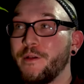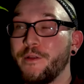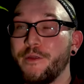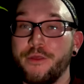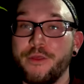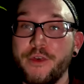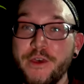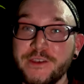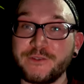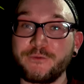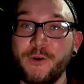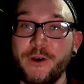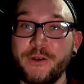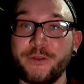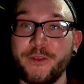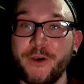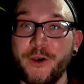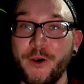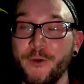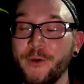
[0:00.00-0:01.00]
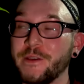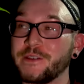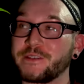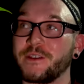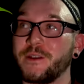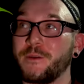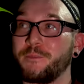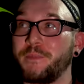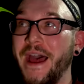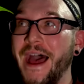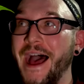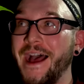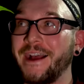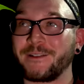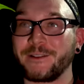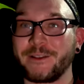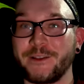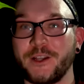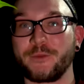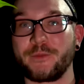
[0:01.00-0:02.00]
This one though is gonna pack
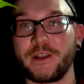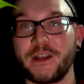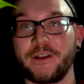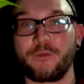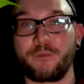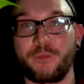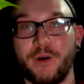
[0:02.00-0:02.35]
a little bit of a